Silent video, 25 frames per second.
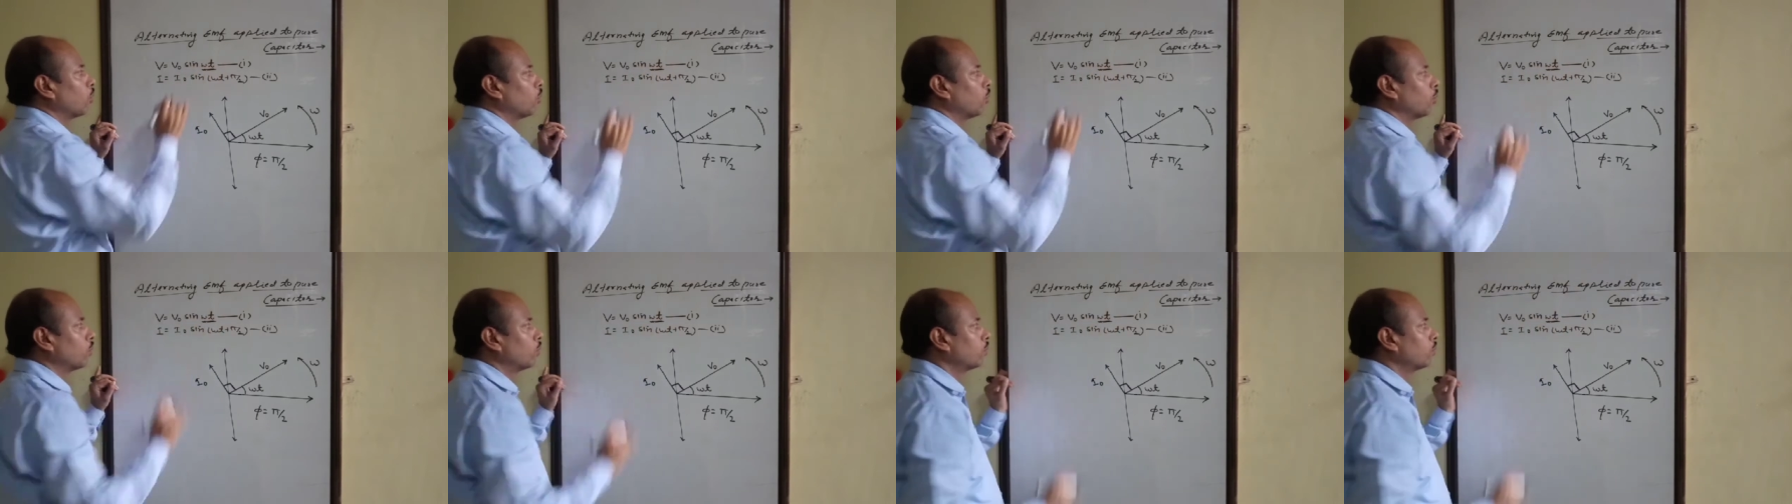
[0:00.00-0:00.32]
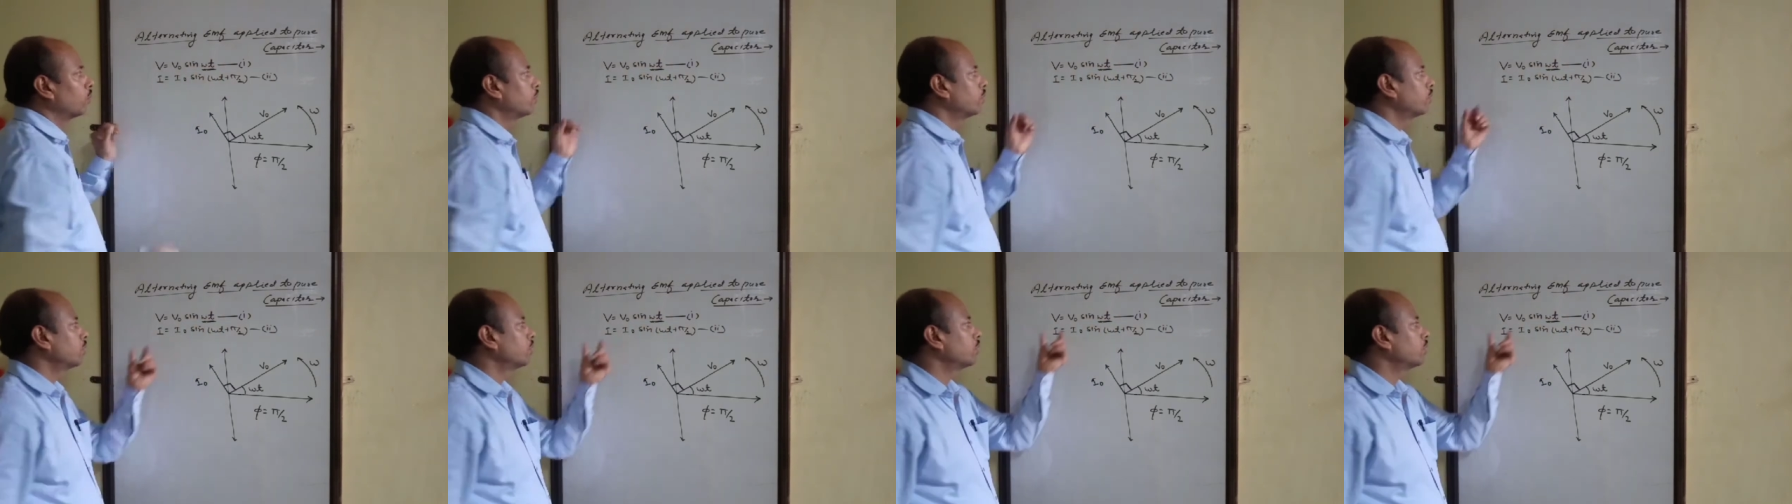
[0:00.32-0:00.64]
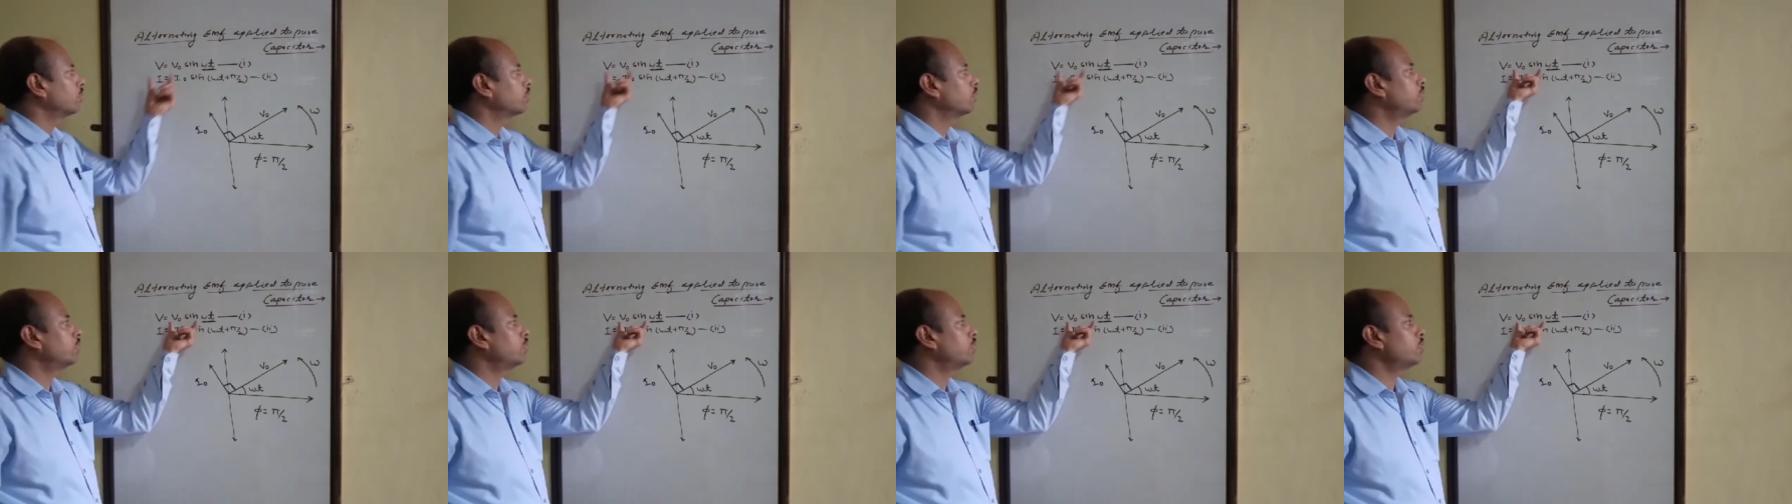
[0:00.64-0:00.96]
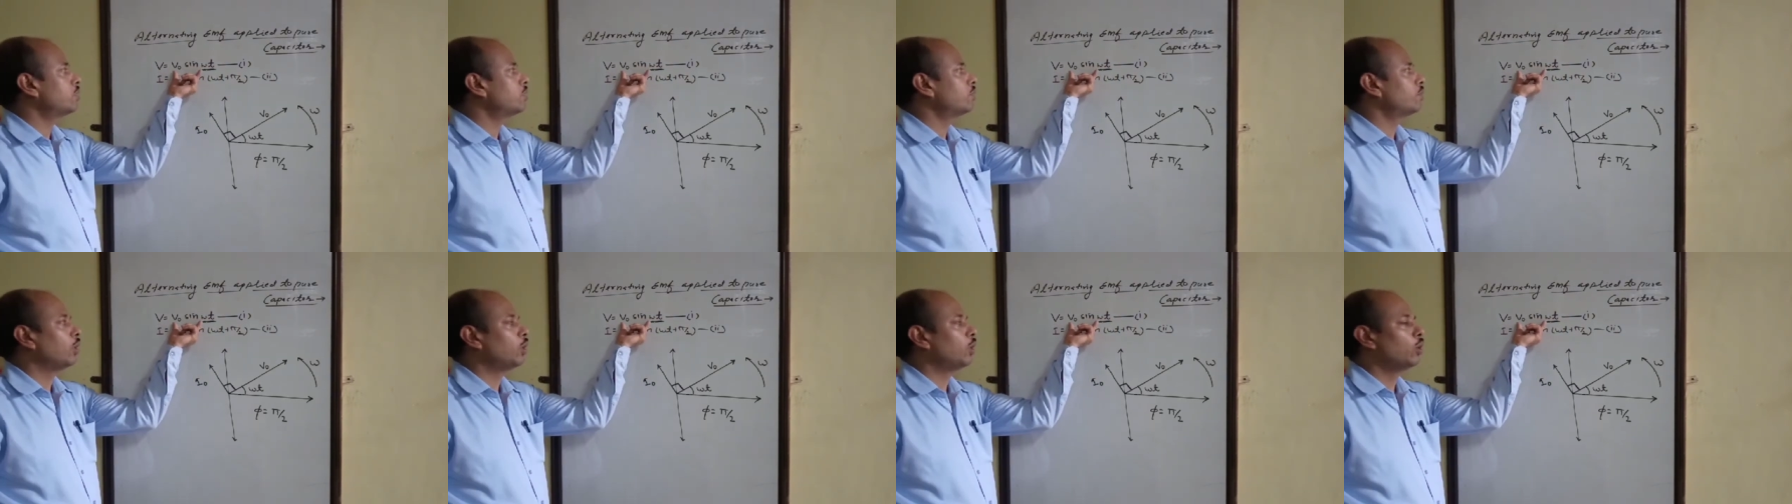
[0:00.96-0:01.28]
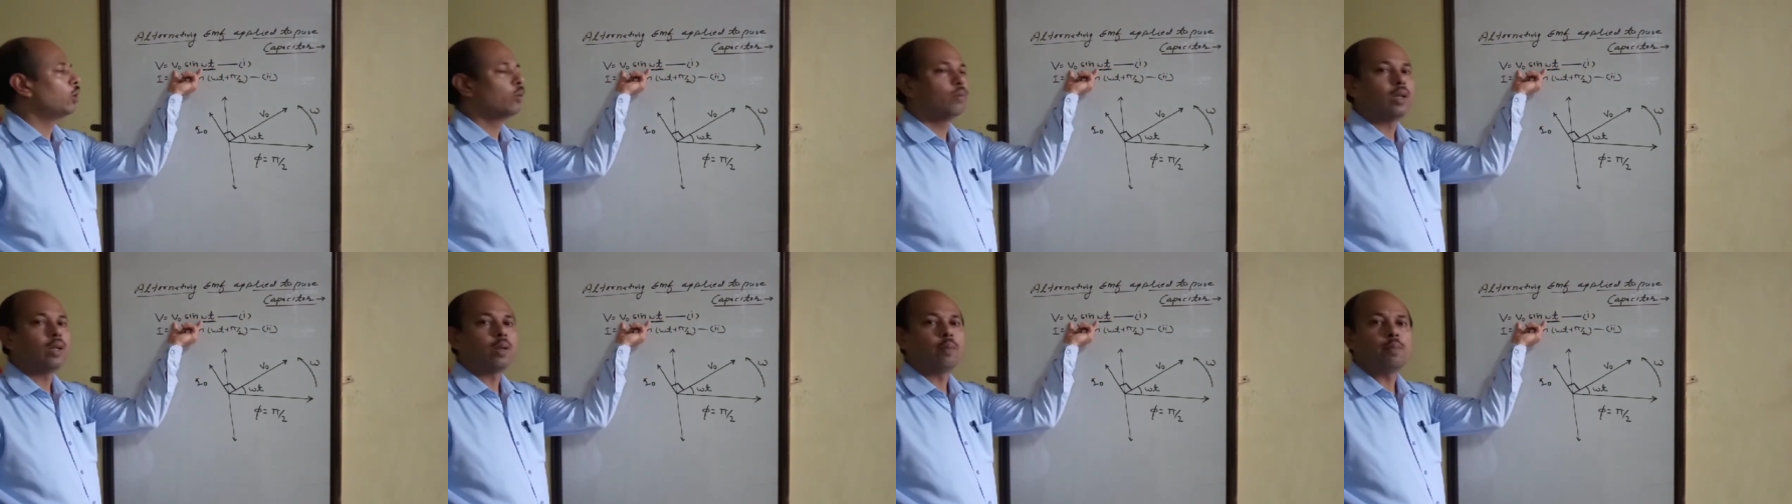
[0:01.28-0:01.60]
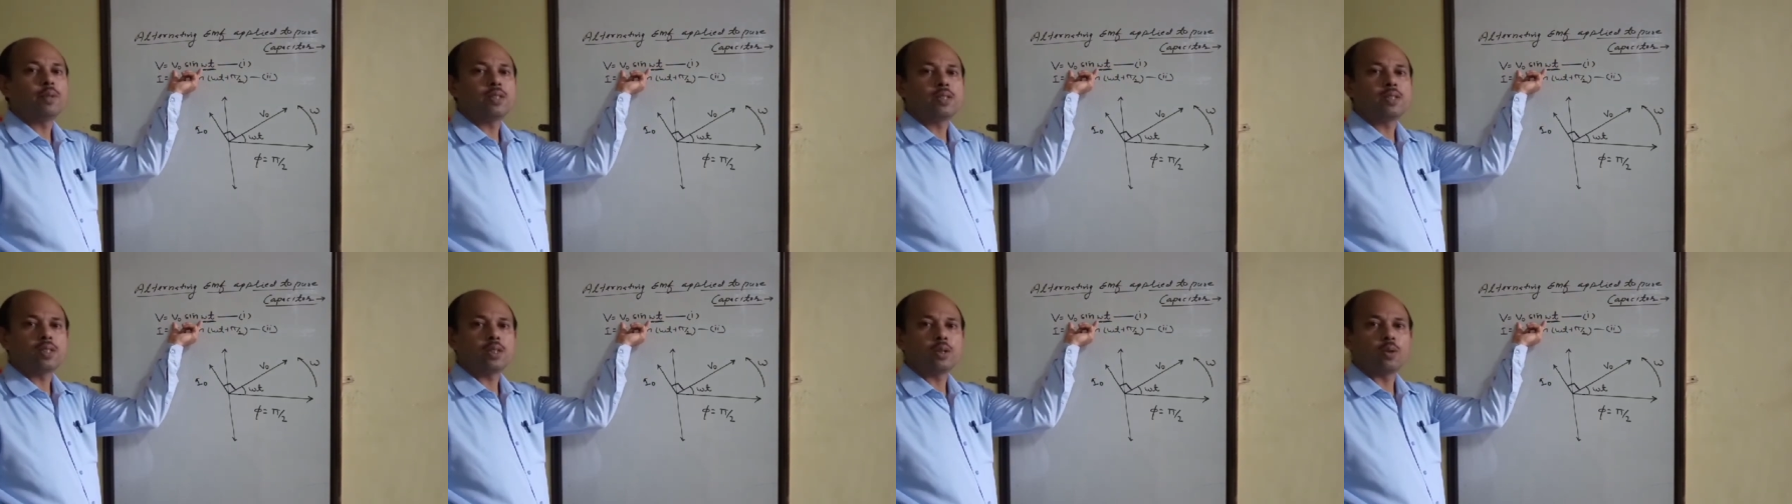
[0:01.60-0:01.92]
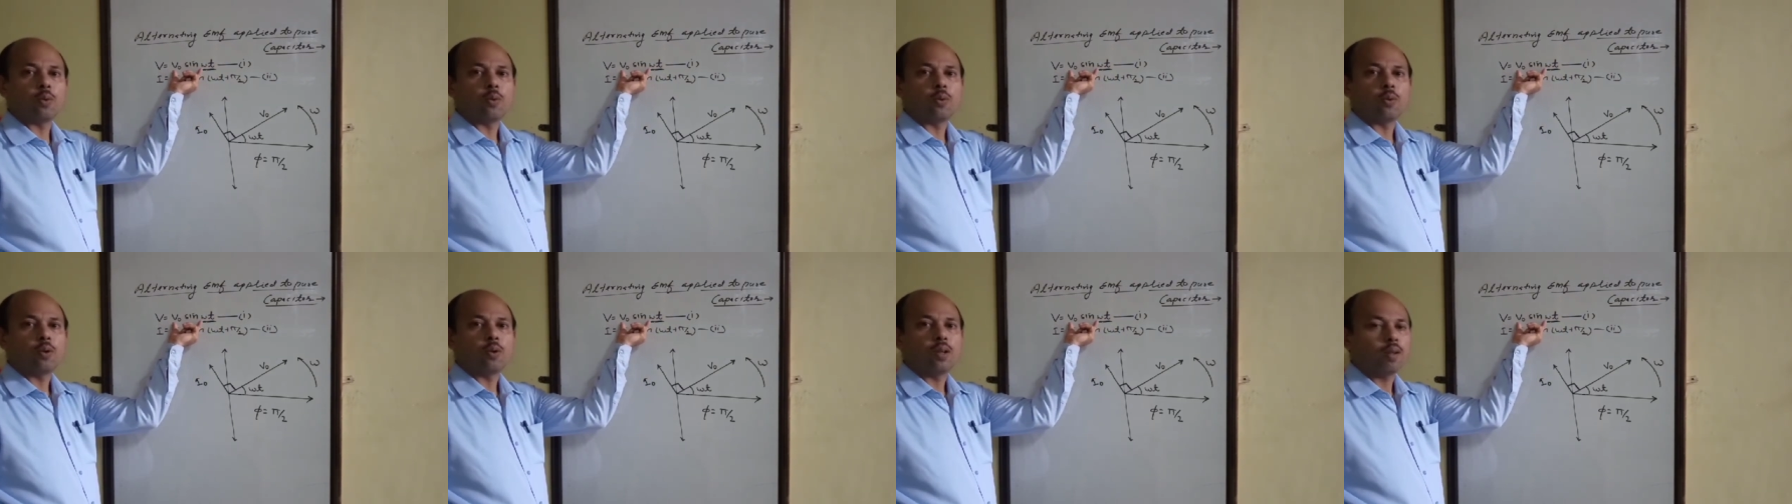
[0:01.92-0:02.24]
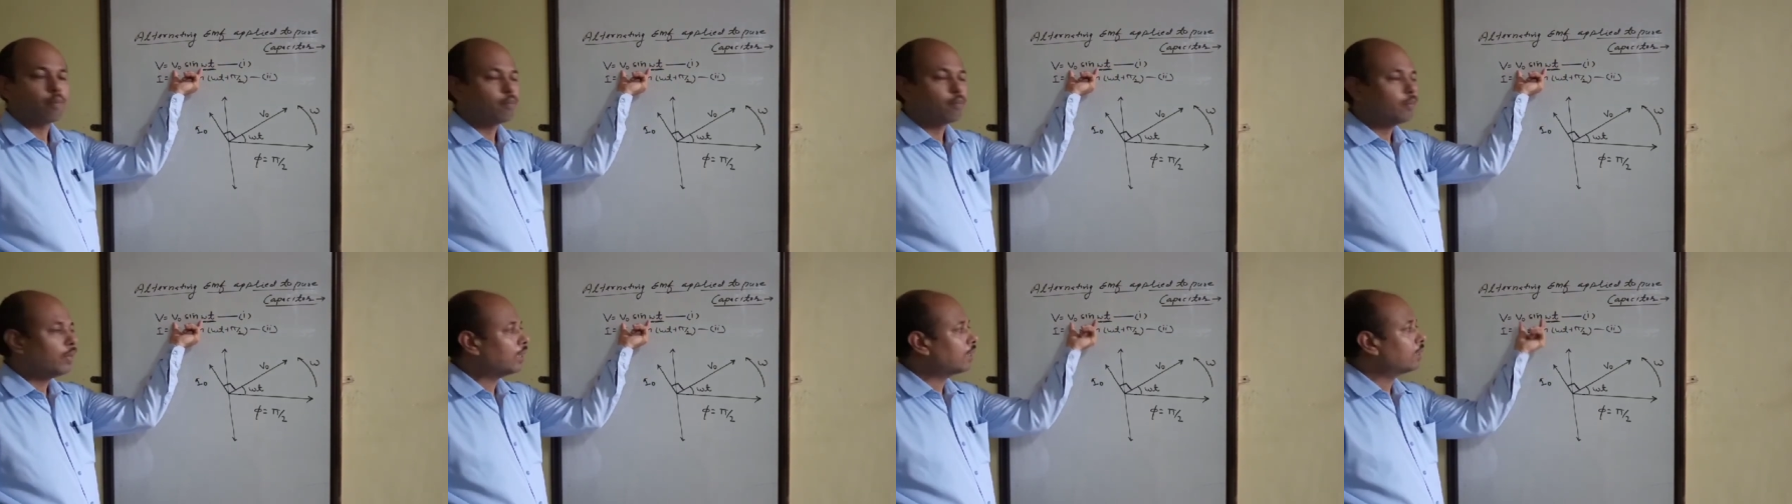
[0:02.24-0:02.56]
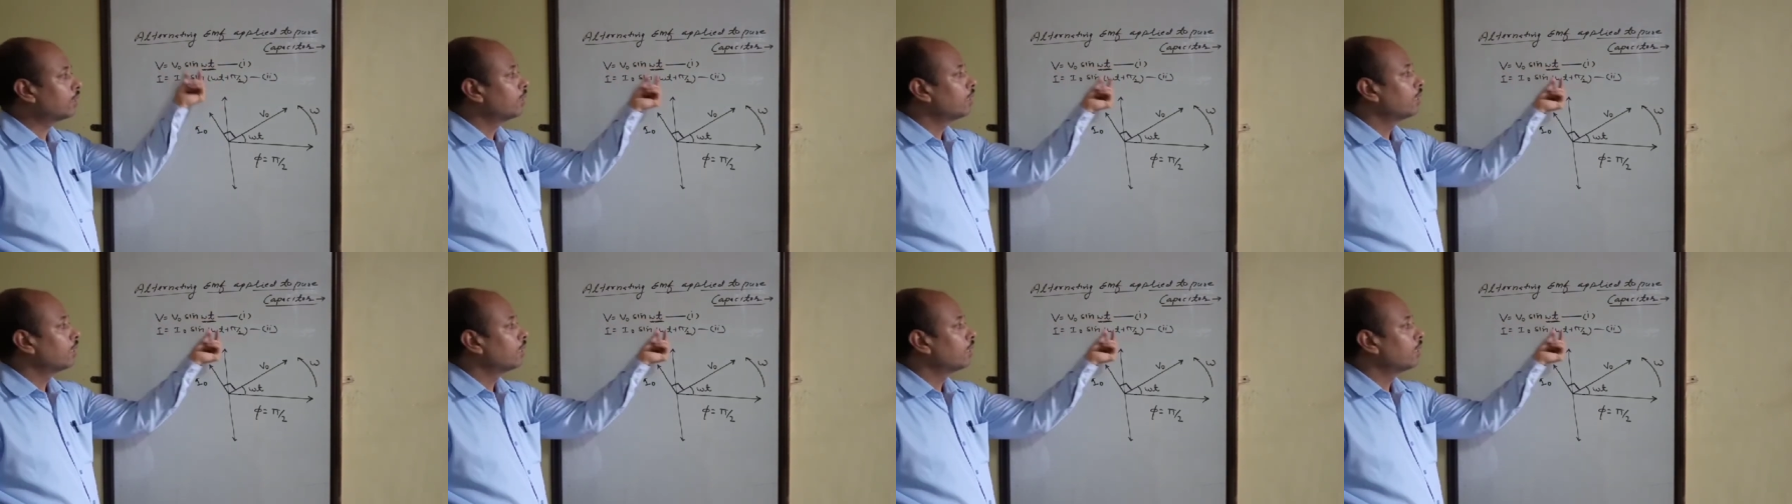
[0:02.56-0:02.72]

is 0, this value will be 0.